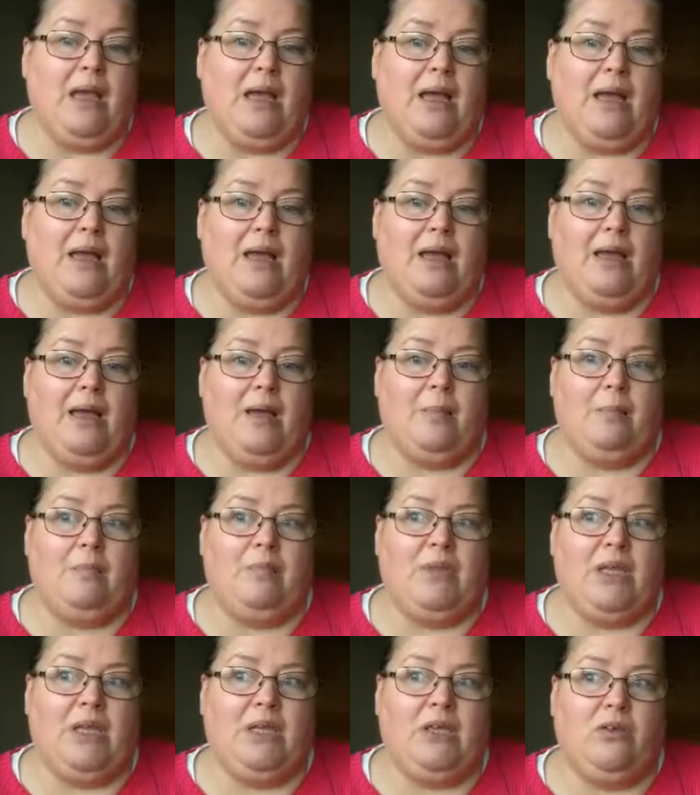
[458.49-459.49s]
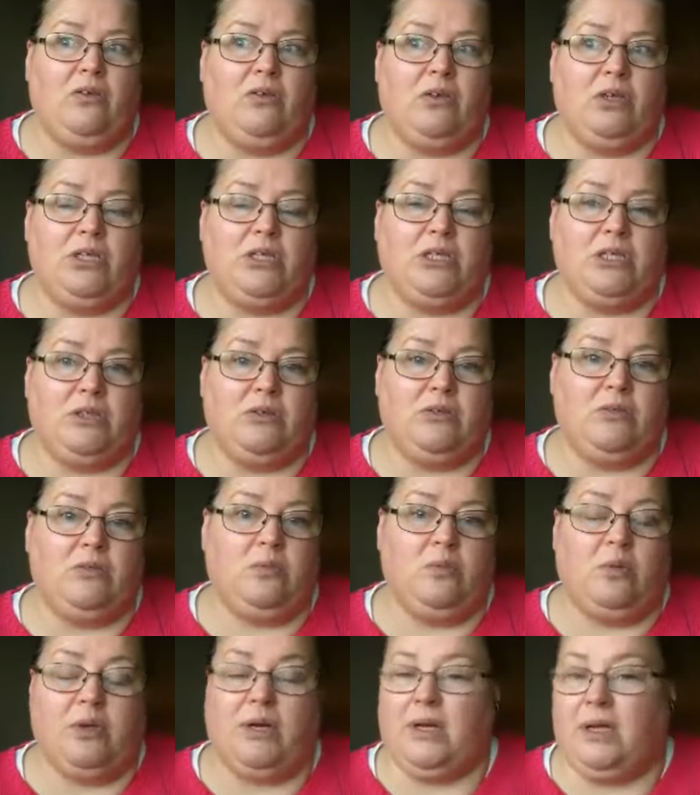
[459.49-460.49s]
You can do
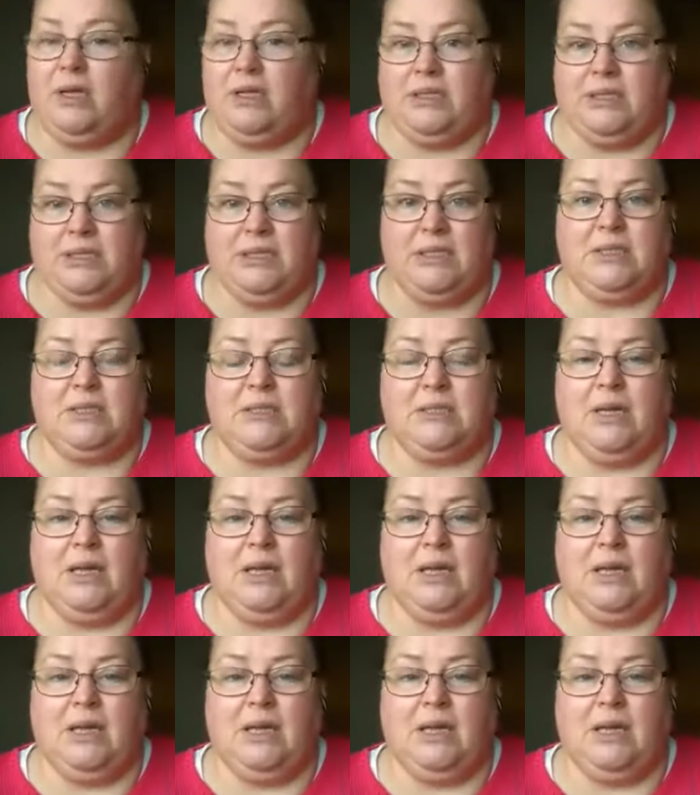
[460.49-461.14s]
what I did,